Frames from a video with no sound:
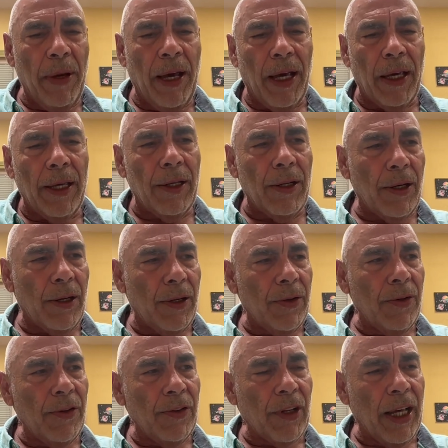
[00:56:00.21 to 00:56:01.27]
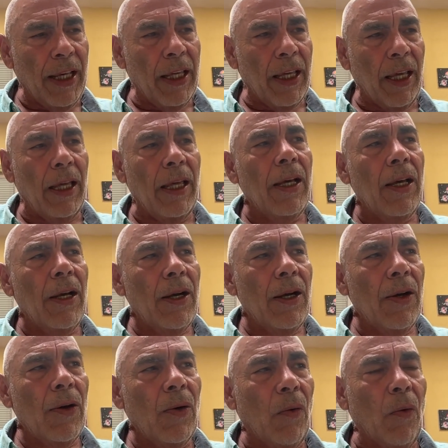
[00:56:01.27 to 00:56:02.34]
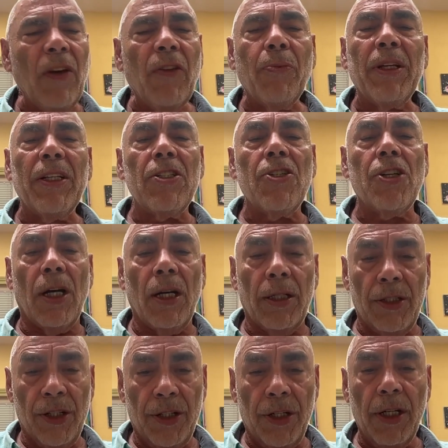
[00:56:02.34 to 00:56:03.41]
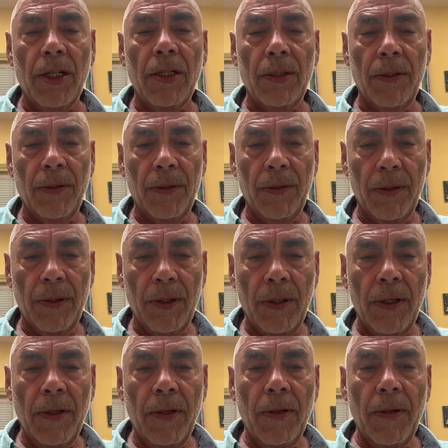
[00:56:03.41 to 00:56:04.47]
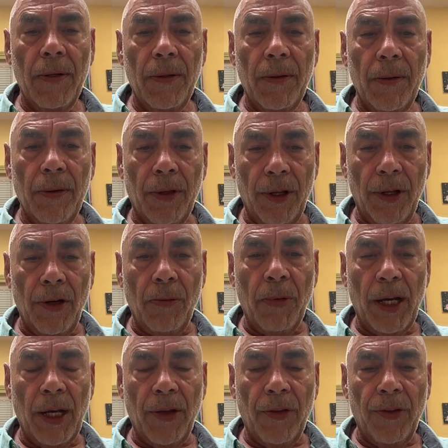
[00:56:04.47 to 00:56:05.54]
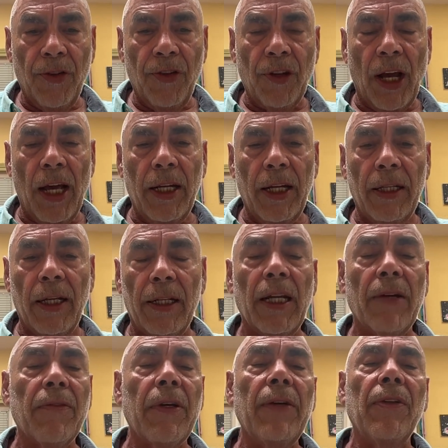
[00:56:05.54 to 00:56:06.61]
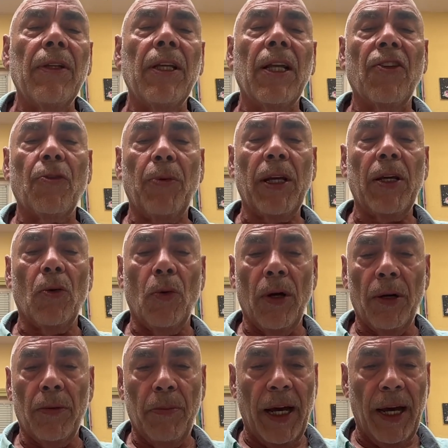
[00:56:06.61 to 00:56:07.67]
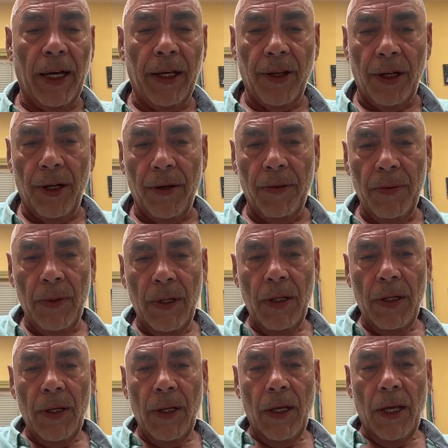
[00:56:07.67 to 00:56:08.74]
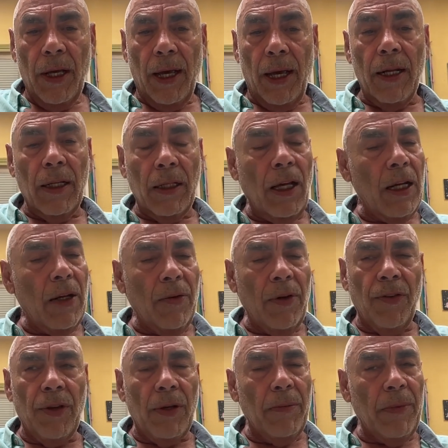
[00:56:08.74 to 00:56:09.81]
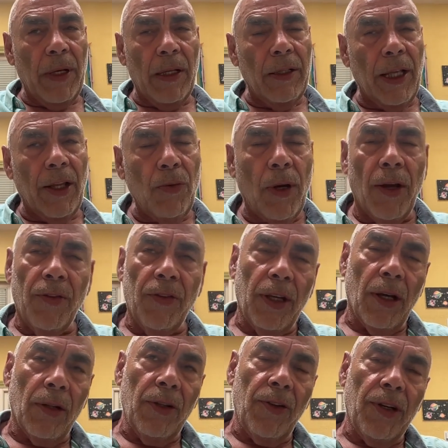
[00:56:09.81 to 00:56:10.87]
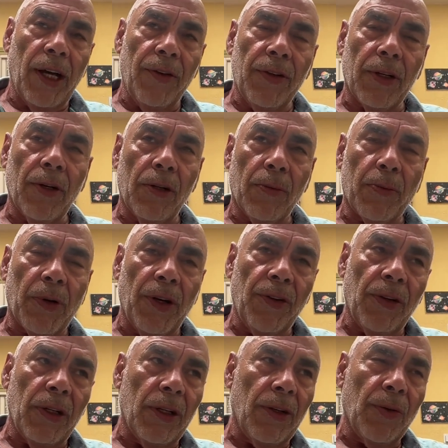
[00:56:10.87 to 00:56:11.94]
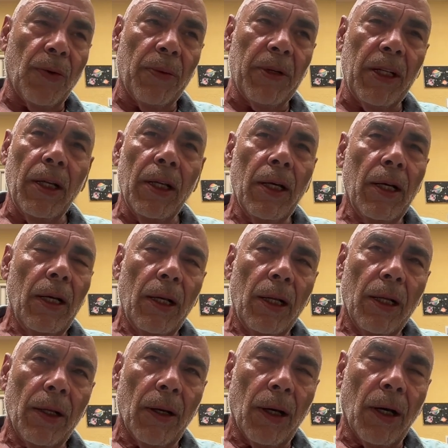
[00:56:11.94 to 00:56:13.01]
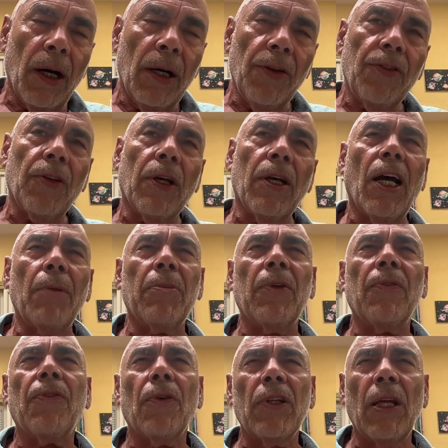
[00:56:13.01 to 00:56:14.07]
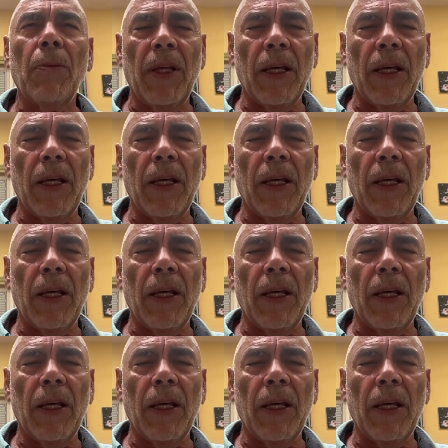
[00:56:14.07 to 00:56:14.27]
back in our psyche, we've been judged, you know, by a society that never even let us speak a word back, you know? And a lot of us, that's why I say all these guys that go to prison, these women, honest to God, before they